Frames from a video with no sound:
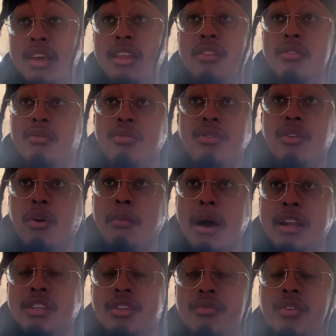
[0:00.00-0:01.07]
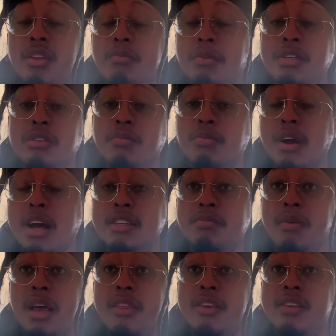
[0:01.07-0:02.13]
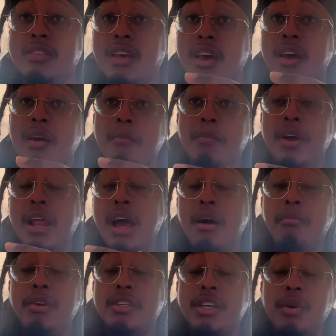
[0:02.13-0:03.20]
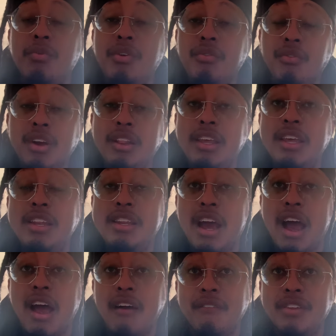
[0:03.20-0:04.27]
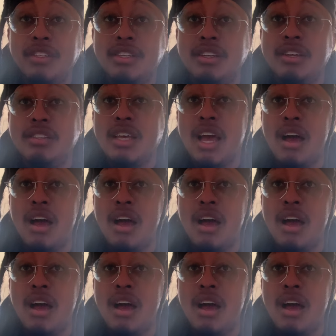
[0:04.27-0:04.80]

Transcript: And nobody should really be surprised by this, but how much can we really dive into this?